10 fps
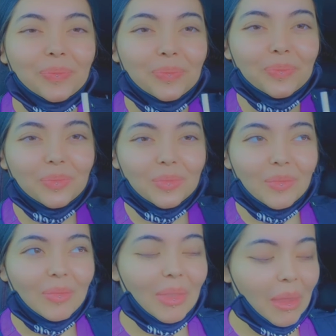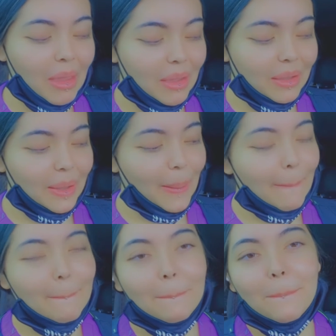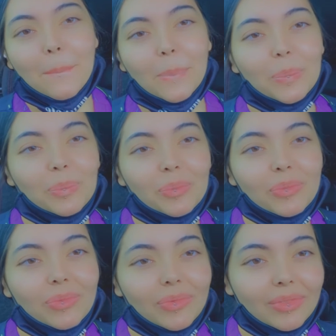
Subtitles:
Nobody speaks.